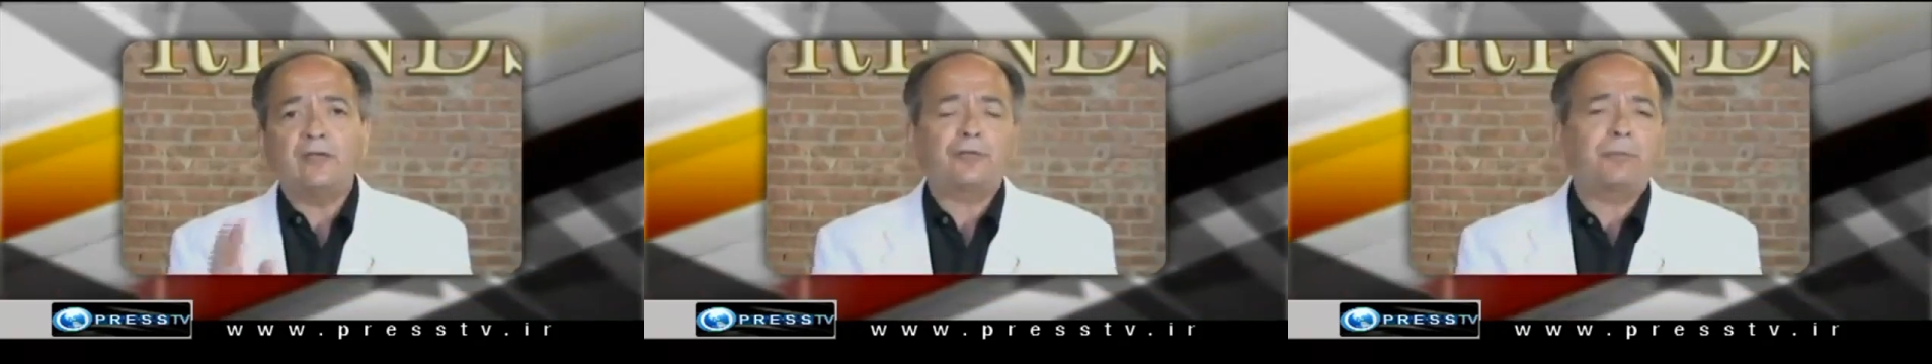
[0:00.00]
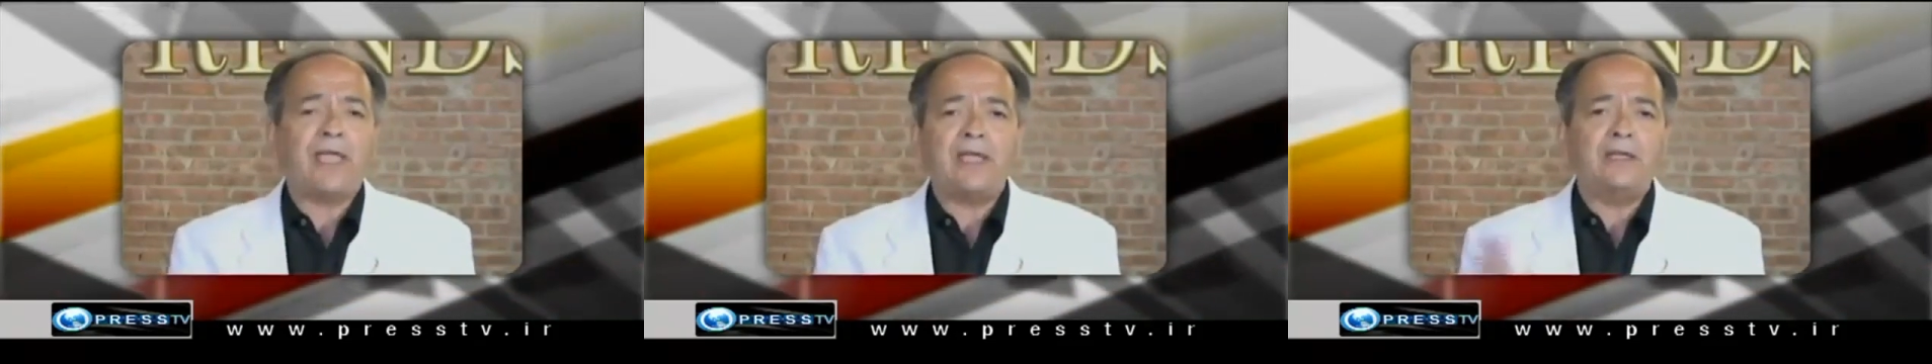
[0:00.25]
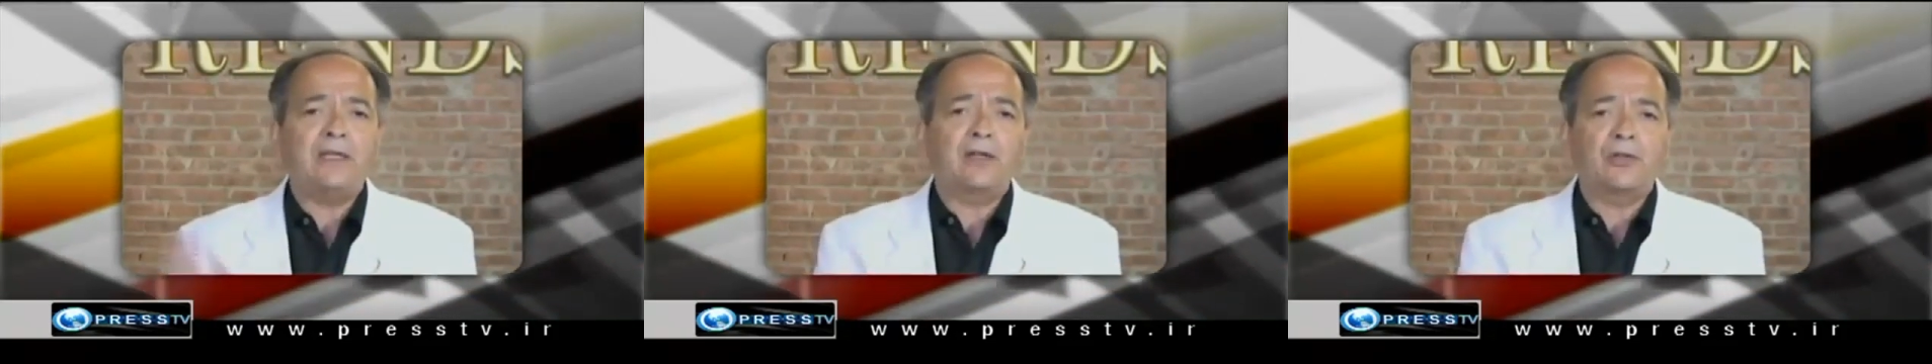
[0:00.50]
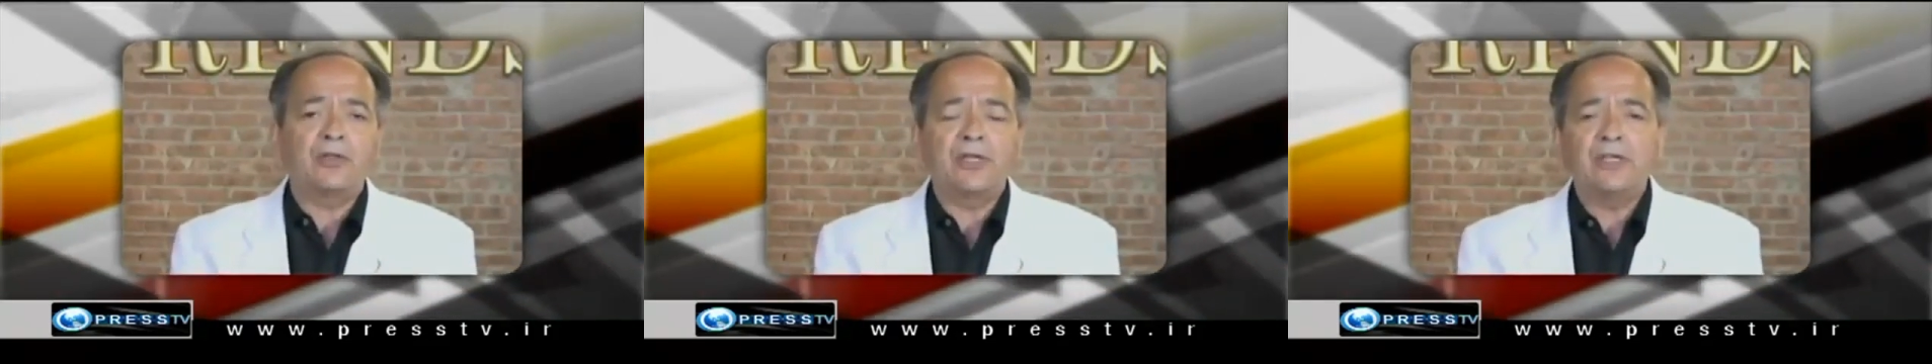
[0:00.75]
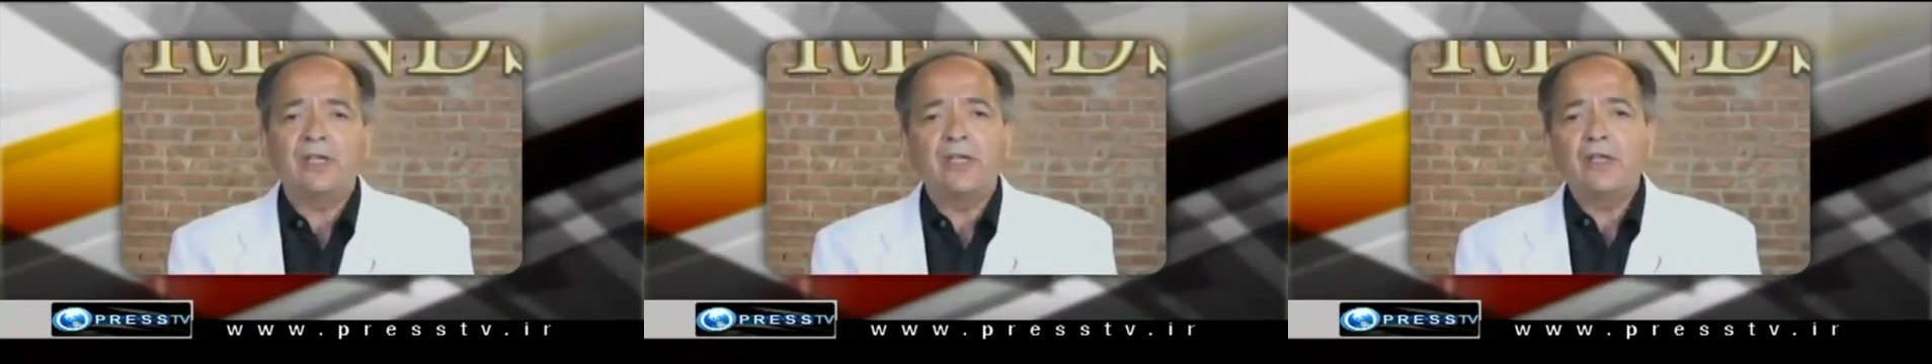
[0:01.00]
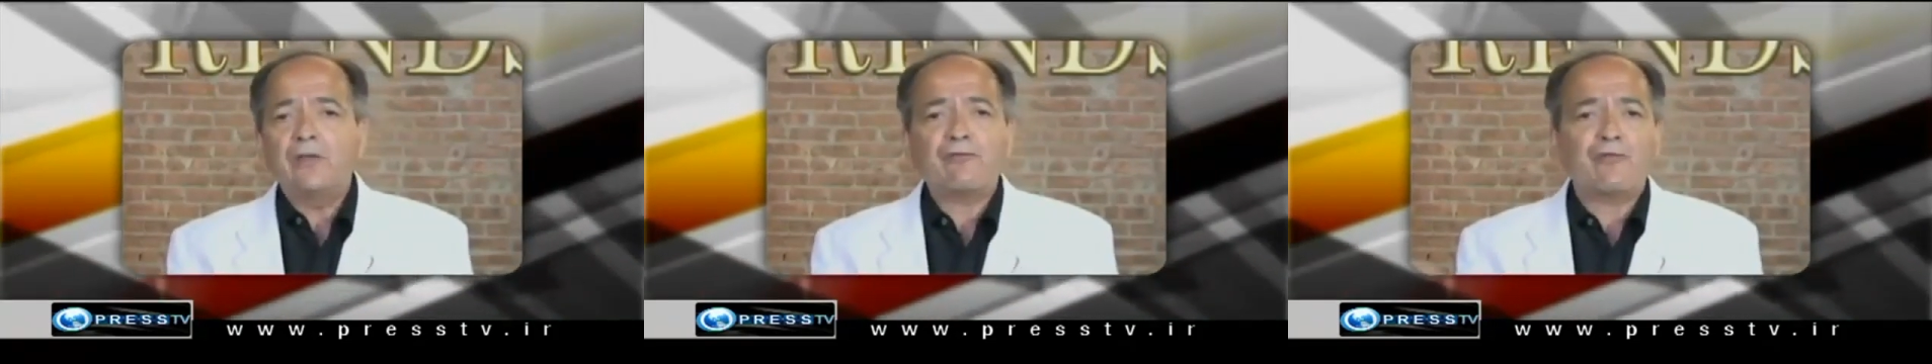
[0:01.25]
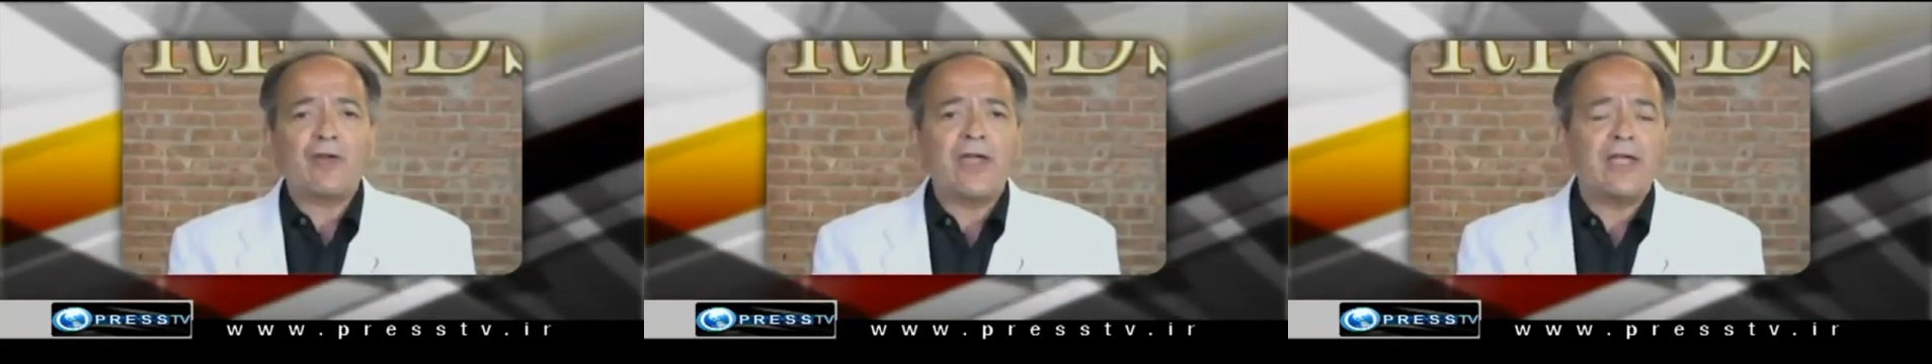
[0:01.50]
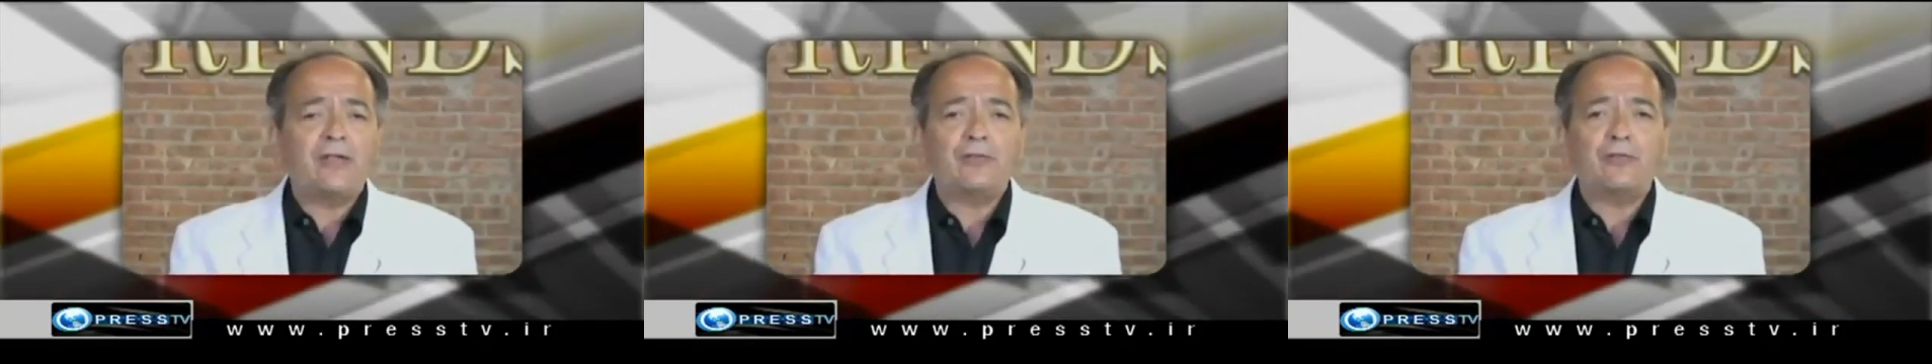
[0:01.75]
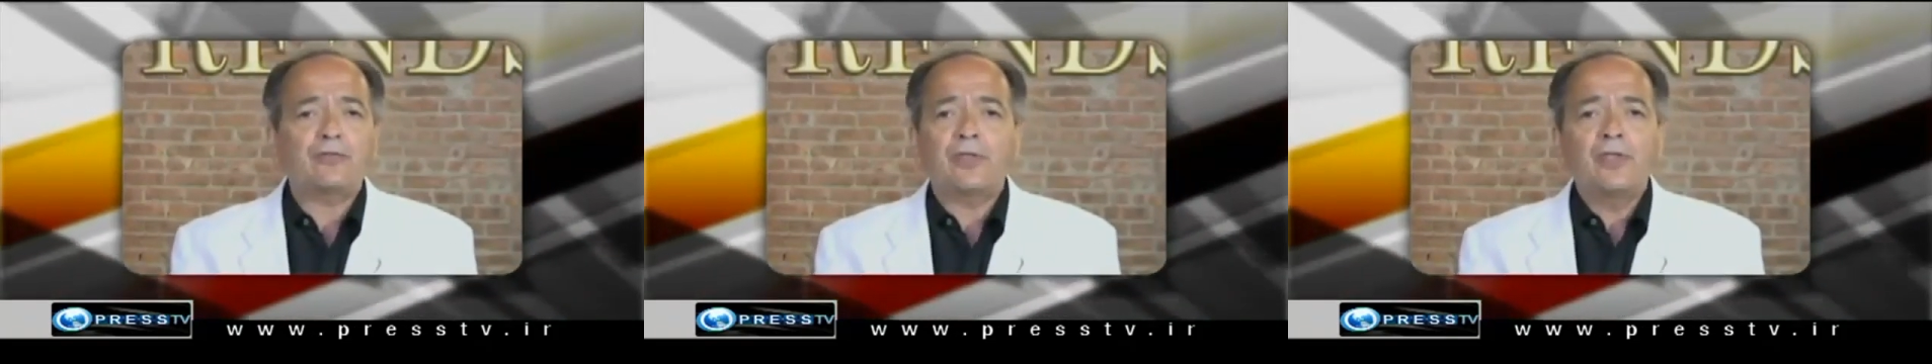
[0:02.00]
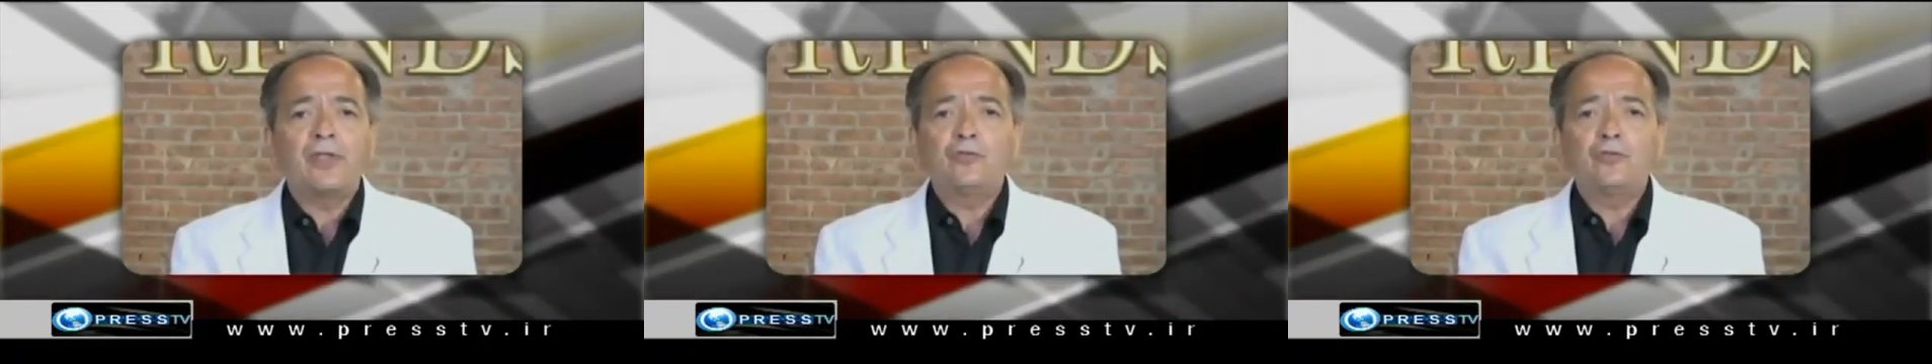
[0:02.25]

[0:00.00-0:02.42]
Spain, Italy, France,